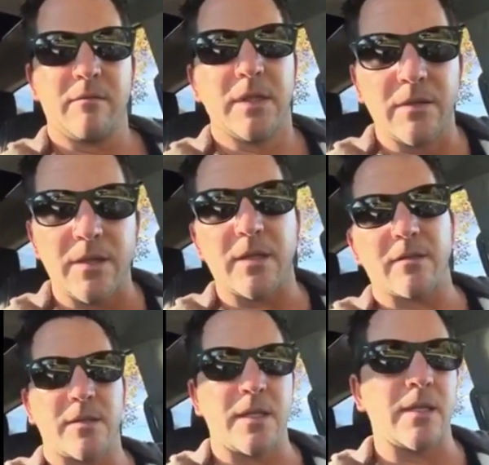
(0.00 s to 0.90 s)
Literally,
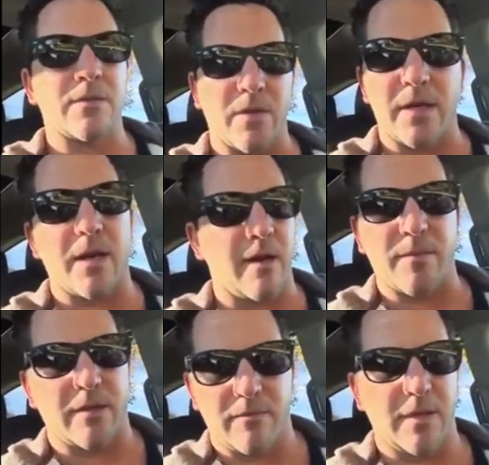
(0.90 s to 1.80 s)
you're seeing this right now.
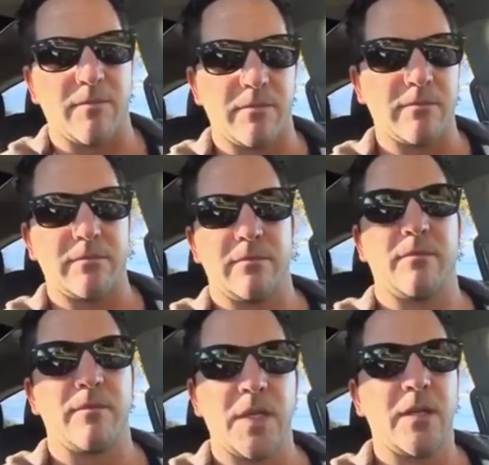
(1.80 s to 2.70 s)

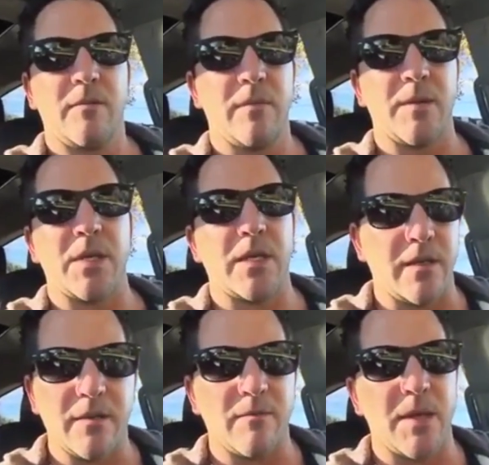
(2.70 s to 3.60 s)

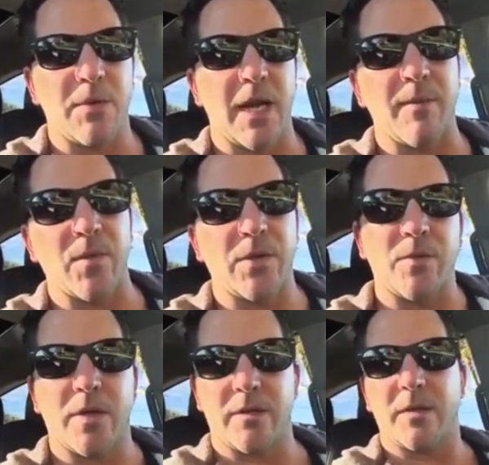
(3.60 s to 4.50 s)
Maybe I'm the
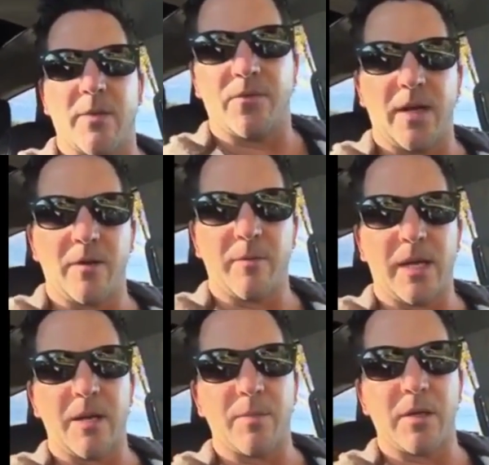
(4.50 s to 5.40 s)
only one dumbfounded
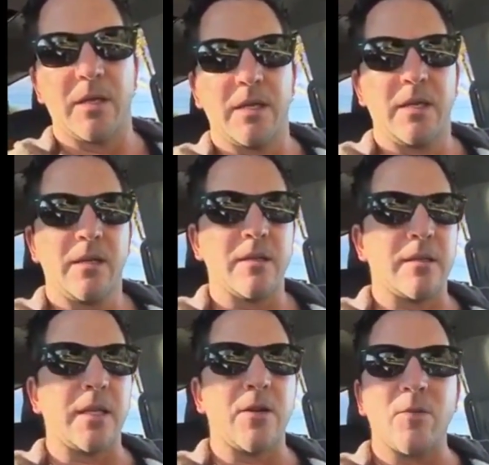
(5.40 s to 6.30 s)
by it, but the
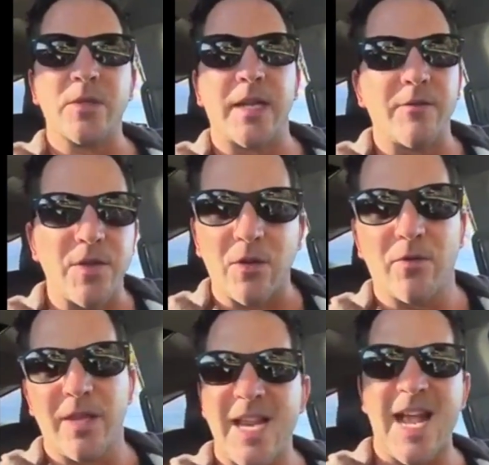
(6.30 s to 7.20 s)
singing homeless guy was all
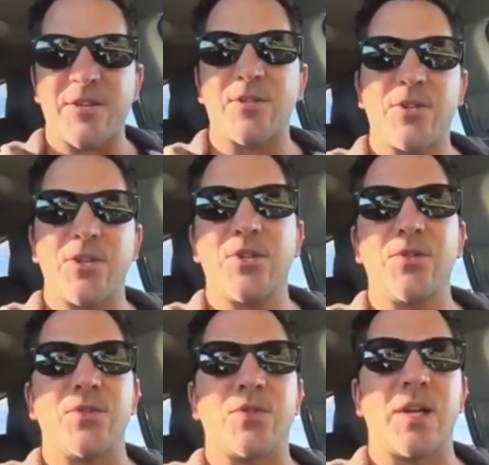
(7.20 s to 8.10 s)
over the national
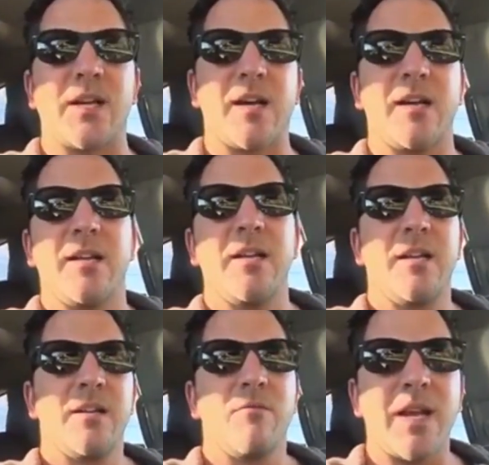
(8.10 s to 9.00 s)
news.
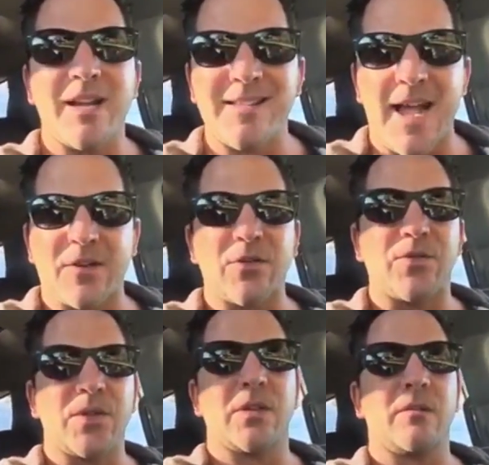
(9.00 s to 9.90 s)
Went on Dr.
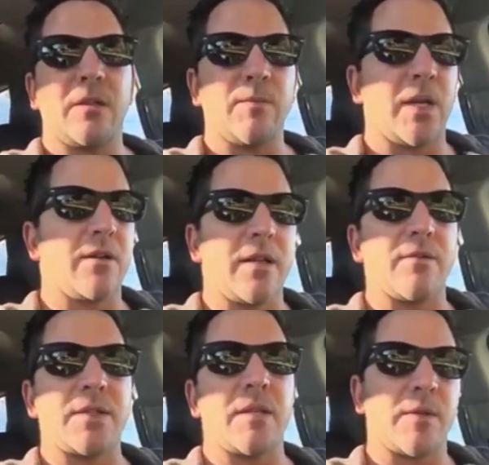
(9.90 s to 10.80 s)
Phil. I'm telling you,
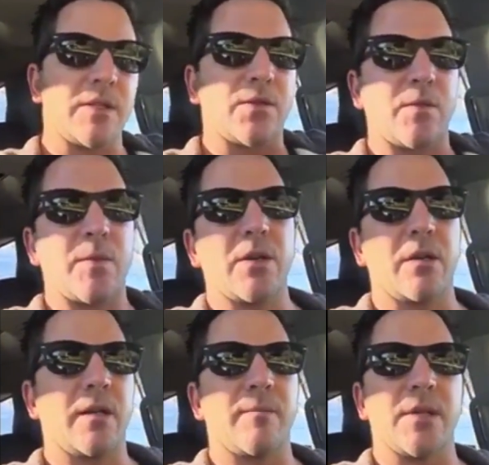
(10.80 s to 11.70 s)
that was him because it's from here
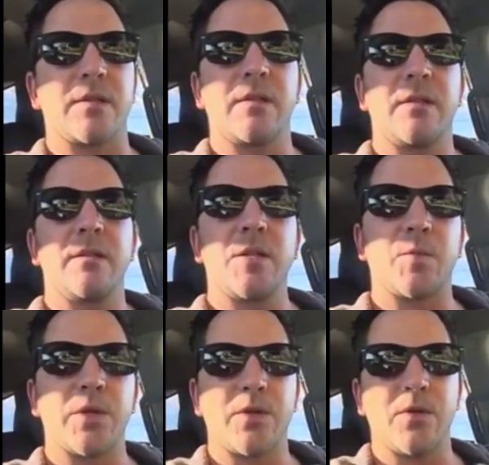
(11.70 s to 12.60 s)
in Columbus. That's
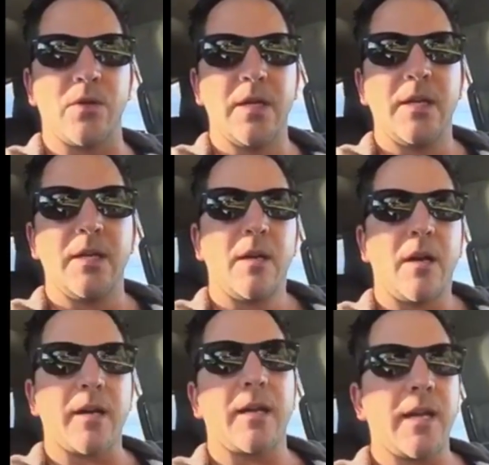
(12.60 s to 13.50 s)
pretty cool.
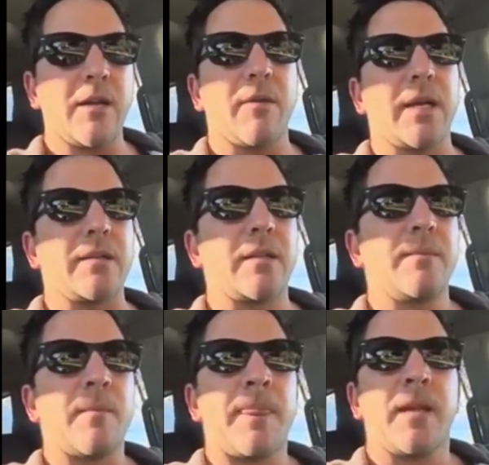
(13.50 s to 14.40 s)
All right, anyways,
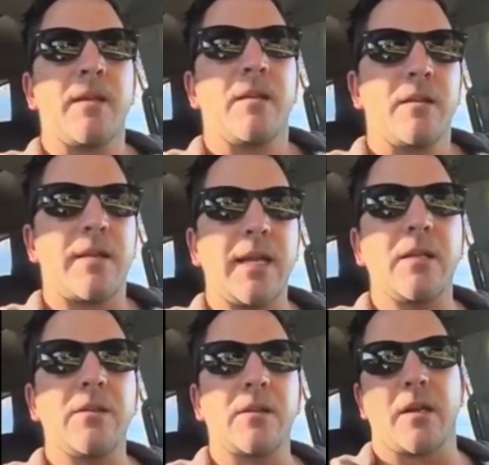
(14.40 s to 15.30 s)
take
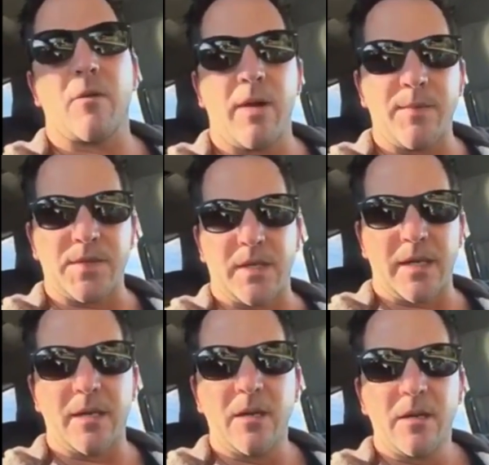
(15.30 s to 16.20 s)
a look at our
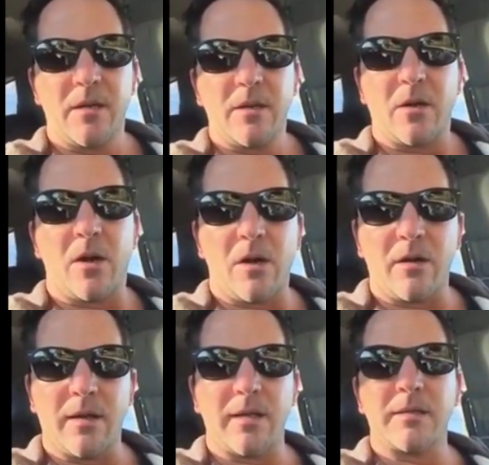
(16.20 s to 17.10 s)
website.
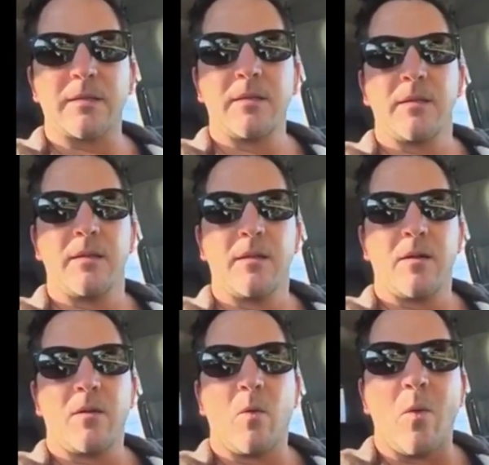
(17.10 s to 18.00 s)
Call us.
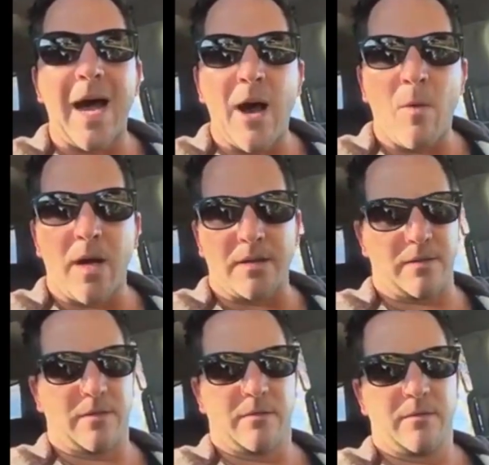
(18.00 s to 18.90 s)
Wow
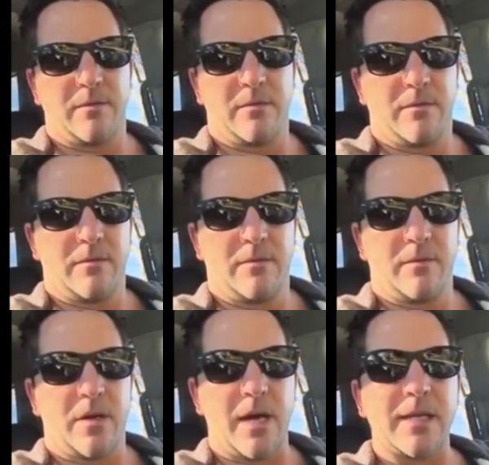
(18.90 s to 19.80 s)
us.
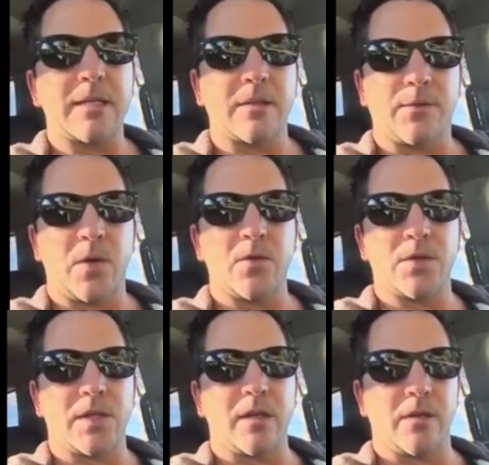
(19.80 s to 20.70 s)
All right, this is phone
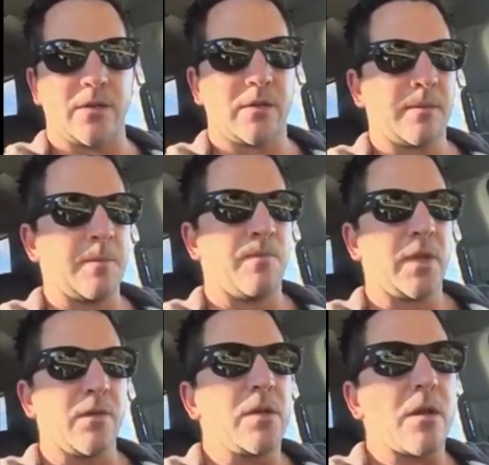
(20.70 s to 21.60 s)
sales.
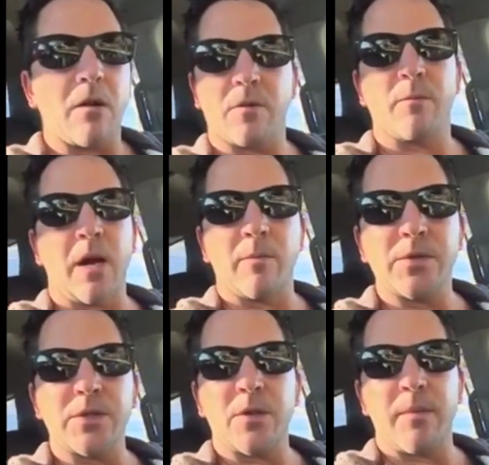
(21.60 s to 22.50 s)
If you talk with
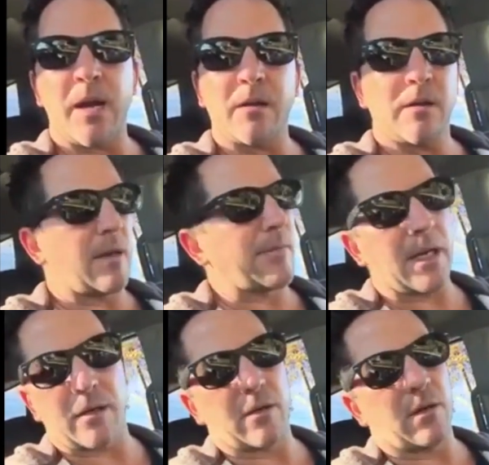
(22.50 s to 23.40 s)
marbles in your mouth, I'm
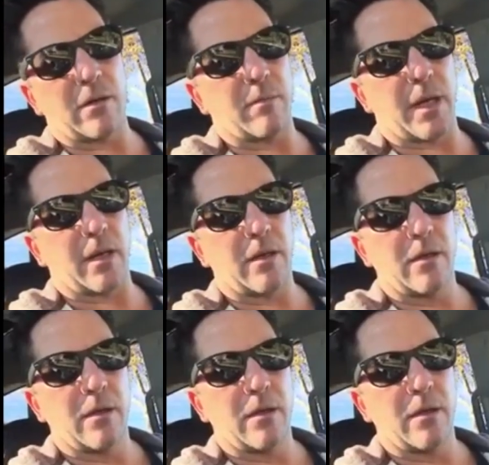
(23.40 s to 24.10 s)
not going to call you back.